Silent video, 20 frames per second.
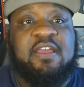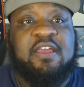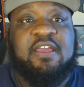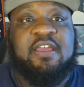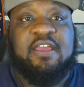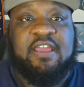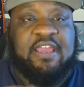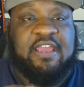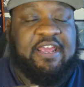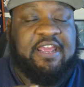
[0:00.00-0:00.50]

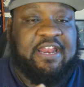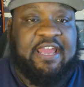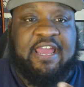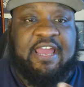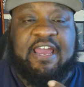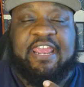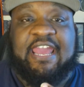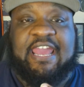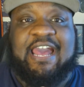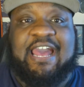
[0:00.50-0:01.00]
And they
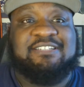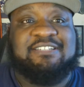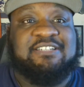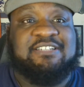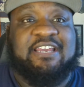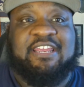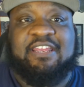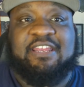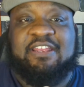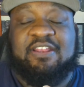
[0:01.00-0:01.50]
had guys
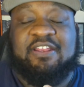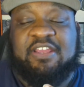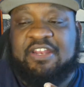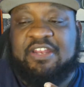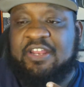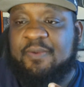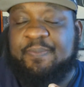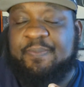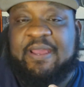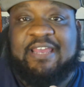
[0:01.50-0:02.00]
like in
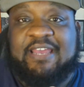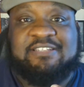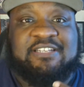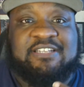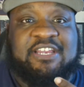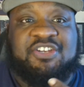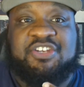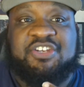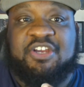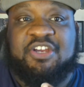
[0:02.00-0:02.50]
their past
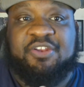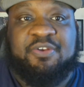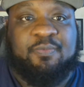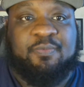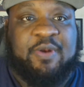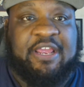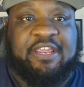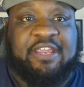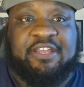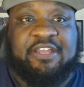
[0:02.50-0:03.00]
like Sheldon
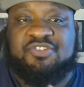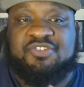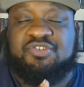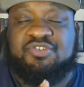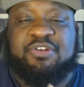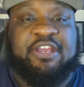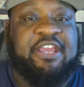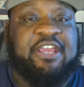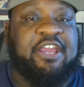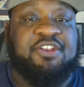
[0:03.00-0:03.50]
Rankins.
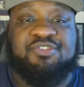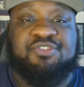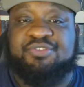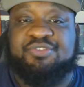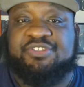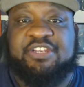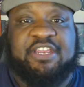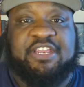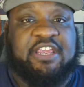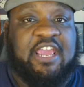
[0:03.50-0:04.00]
Trey
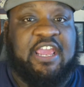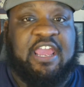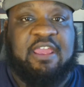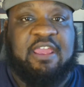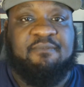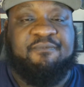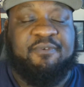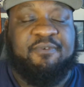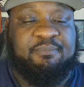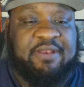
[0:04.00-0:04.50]
Hendrickson came
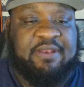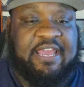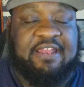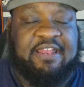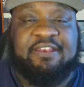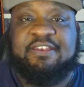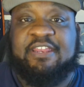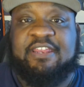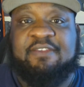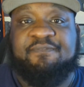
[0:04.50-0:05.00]
from
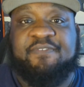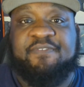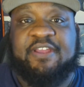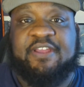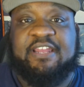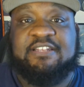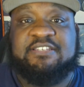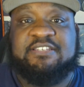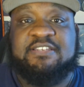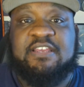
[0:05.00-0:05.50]
that
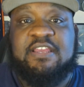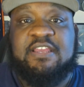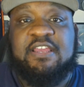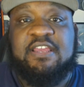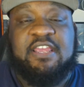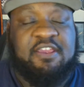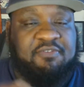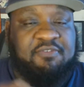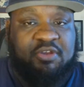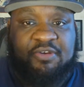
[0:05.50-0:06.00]
defense,
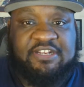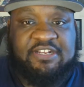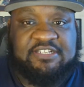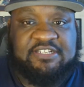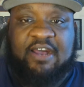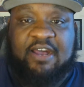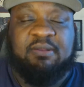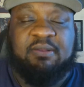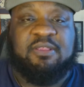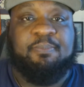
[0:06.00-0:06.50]
even though he's
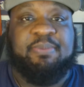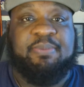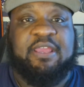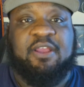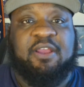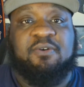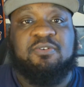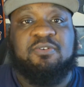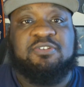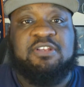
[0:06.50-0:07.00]
now with the
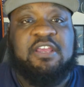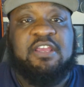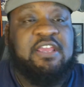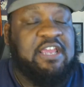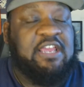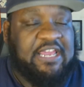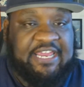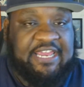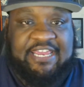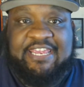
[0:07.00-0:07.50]
Bengals.
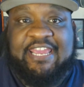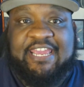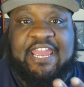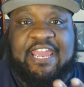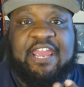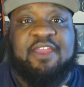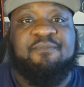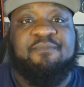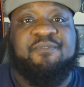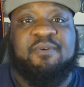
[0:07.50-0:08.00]
He
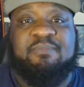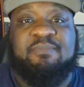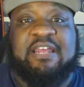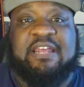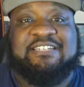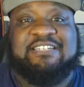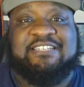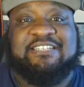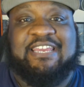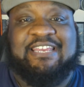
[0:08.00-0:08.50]
came from that
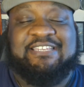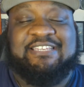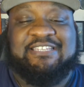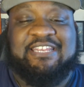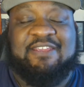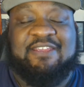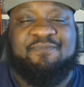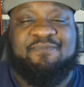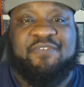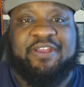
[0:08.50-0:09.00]
Saints
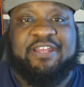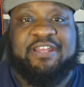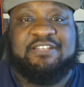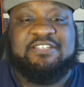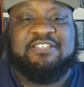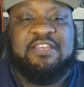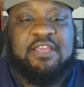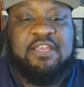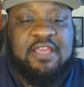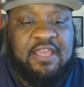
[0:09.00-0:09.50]
defense.
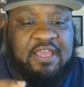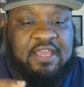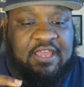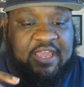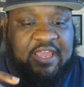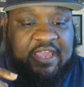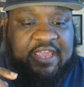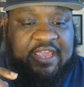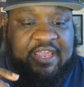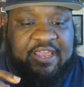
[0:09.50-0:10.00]

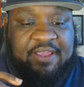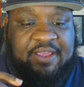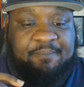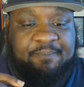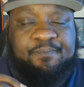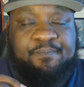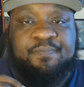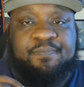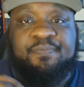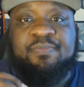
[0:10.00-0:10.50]
And
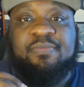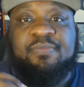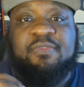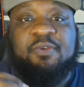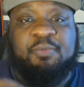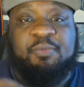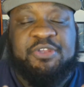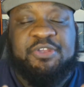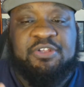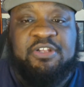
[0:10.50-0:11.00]

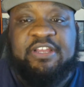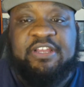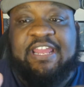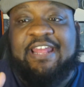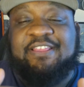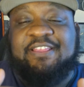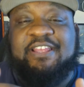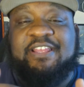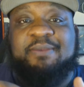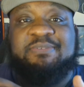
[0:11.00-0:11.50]
when you look
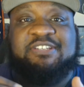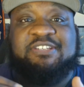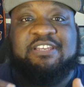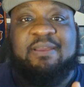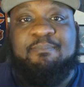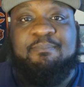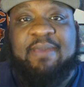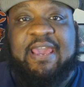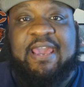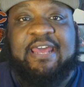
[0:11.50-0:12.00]
at them
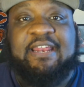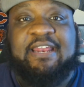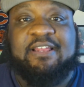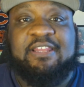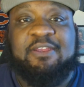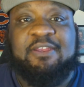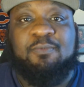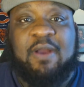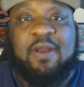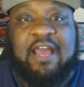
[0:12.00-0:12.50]

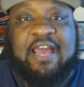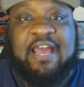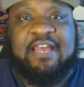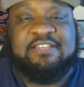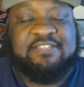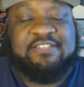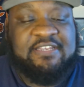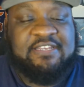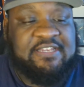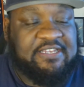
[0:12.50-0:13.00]
schematically
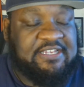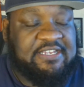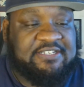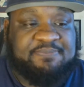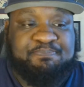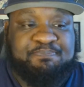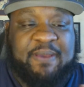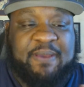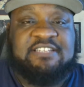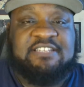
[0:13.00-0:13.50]
wise, it's
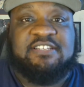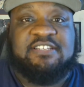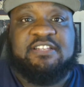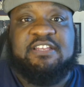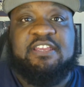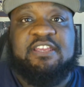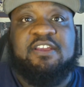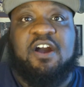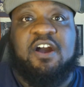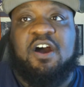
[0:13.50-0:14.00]

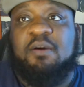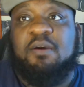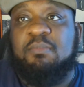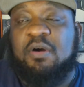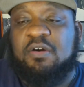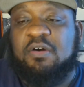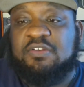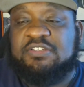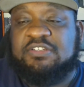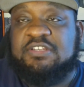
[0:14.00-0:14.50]
basically
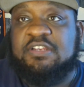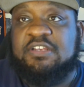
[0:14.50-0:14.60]
almost